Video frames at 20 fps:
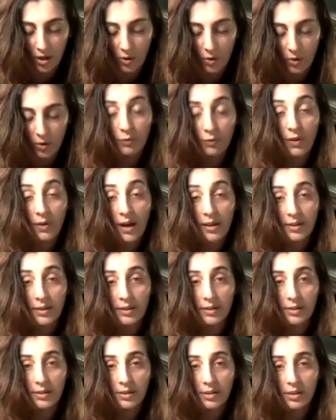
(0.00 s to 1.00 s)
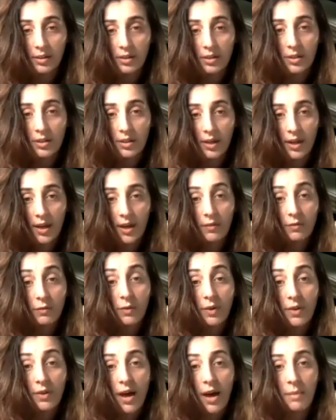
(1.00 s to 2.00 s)
or fathers to care
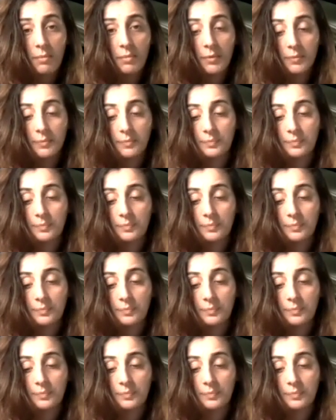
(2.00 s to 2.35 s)
for them.